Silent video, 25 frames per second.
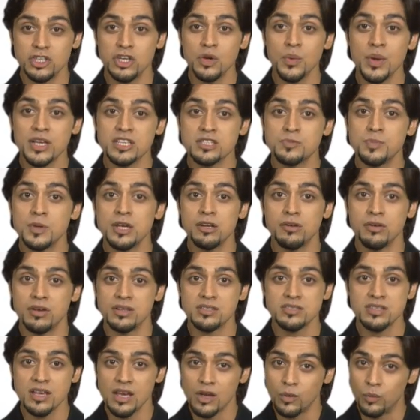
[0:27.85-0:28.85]
you
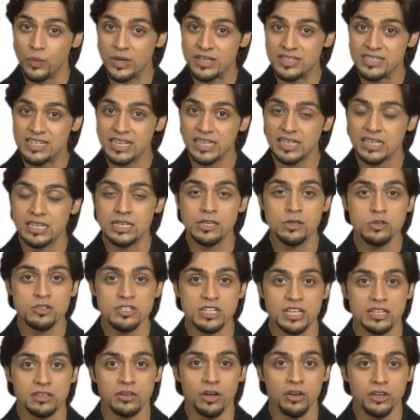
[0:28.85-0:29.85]
experience with daily use
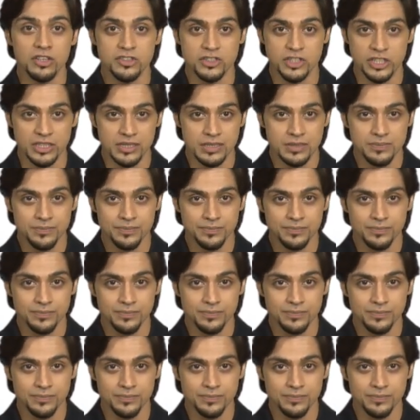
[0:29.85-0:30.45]
technology.